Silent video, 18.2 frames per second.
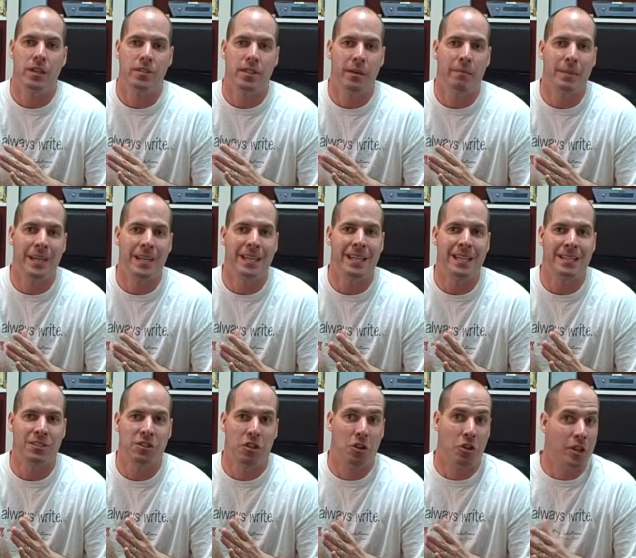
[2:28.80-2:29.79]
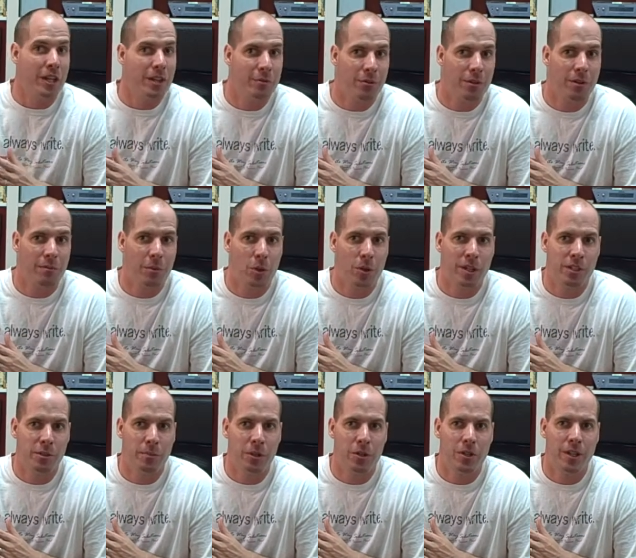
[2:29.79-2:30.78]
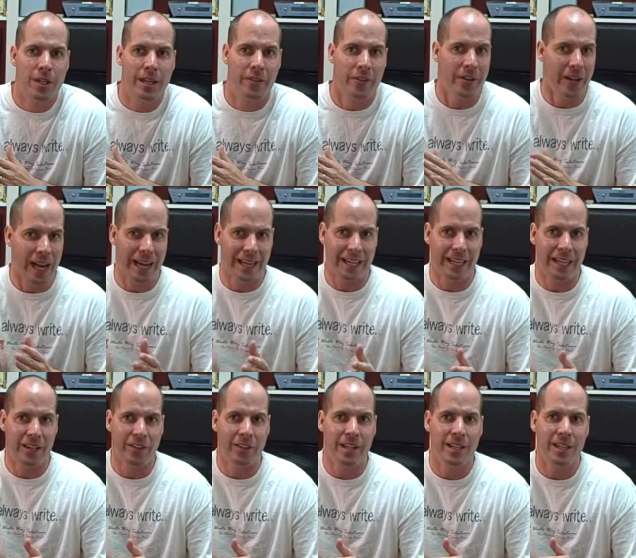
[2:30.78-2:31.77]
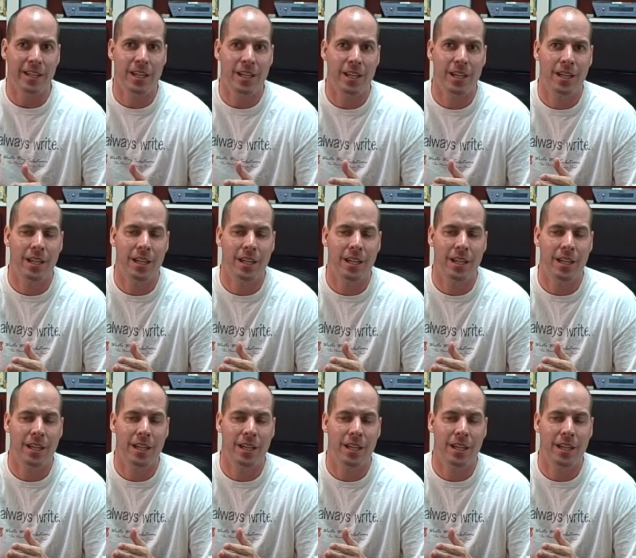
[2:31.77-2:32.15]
somebody is looking for a mortgage broker and they're not hearing,